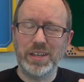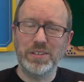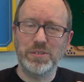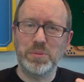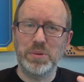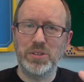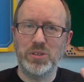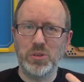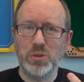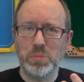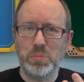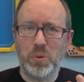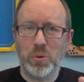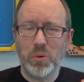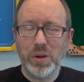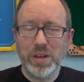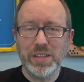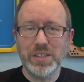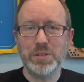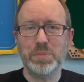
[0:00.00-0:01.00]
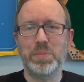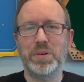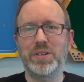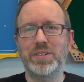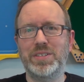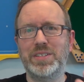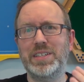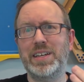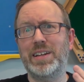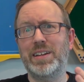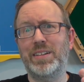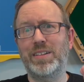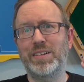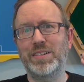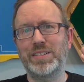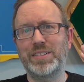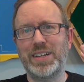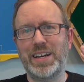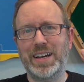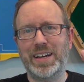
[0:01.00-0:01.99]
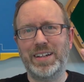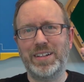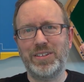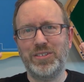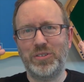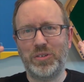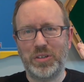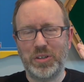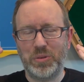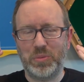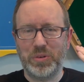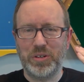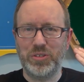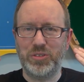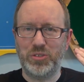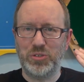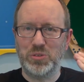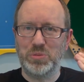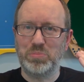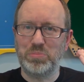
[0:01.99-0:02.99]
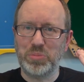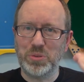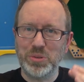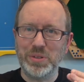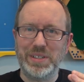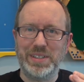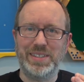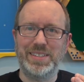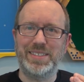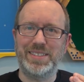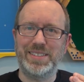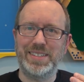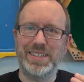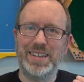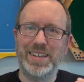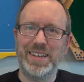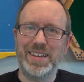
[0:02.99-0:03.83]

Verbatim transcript: gives me two points per settler tile is only worth two points